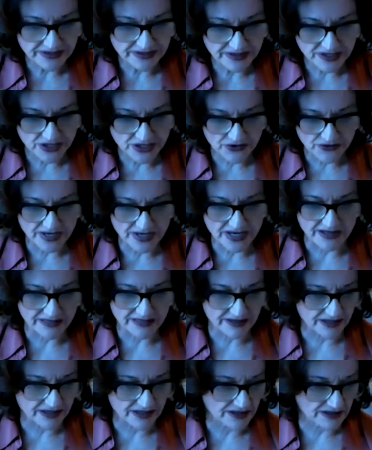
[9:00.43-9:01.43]
completely agree.
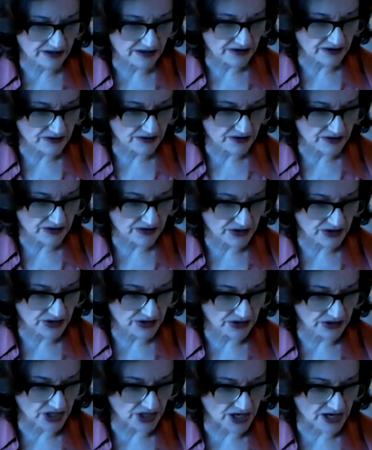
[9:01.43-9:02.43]
I think
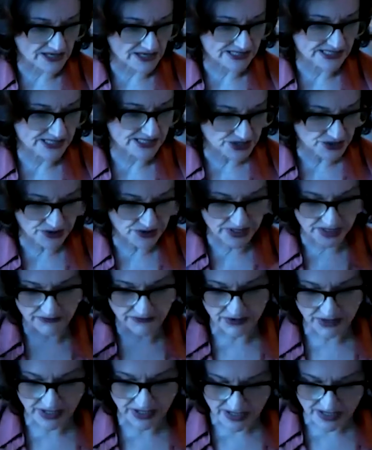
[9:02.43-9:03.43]
loss, you
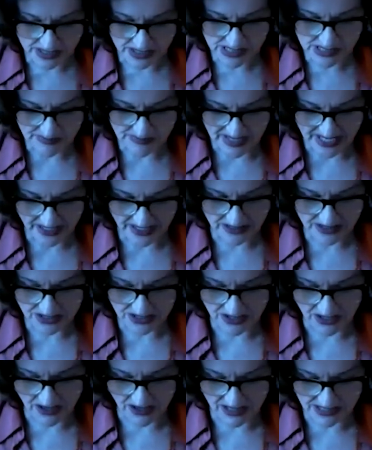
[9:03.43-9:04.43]
can really
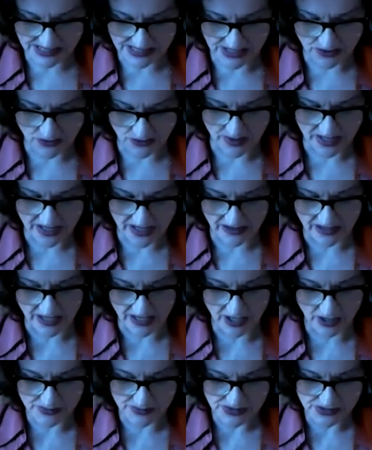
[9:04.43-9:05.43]
expand loss in a way
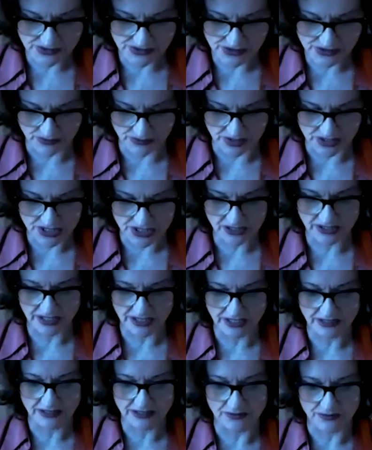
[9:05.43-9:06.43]
that helps you so much
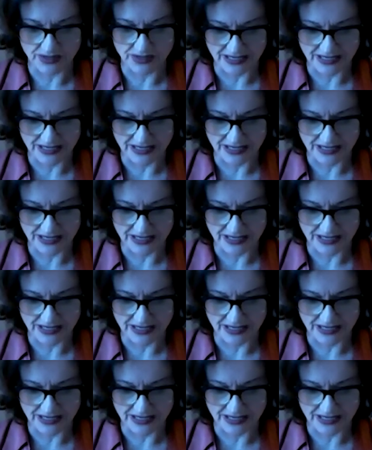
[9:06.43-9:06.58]
clinically.